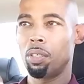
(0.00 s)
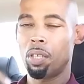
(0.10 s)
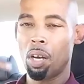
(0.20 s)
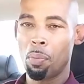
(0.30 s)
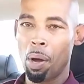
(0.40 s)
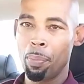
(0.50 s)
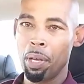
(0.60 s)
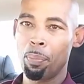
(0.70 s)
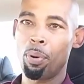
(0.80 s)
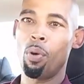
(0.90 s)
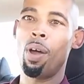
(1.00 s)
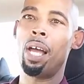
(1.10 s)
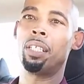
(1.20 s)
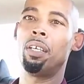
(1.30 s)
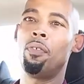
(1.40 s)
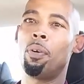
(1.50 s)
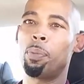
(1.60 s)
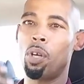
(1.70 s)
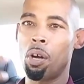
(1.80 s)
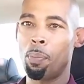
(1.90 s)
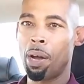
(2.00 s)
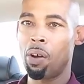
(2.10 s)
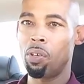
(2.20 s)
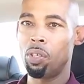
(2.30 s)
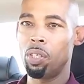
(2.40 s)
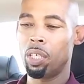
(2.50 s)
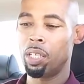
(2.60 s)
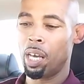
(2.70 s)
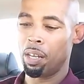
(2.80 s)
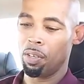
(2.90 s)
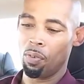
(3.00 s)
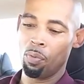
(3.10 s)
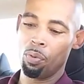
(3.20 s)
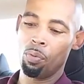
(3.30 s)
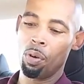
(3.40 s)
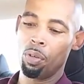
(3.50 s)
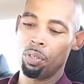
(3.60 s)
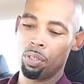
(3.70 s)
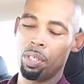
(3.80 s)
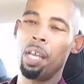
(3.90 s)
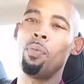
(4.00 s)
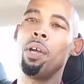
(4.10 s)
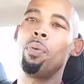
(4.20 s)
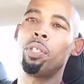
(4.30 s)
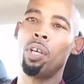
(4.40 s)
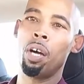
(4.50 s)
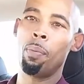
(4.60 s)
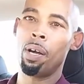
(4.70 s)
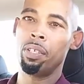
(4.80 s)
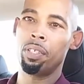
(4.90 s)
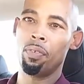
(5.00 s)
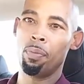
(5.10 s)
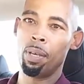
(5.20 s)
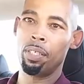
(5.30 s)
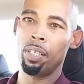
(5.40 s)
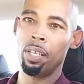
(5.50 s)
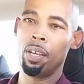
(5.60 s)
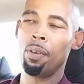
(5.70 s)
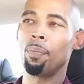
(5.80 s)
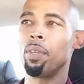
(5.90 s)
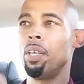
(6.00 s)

Talk about being proactive. I'm talking about looking at it the same way we're talking about this information here.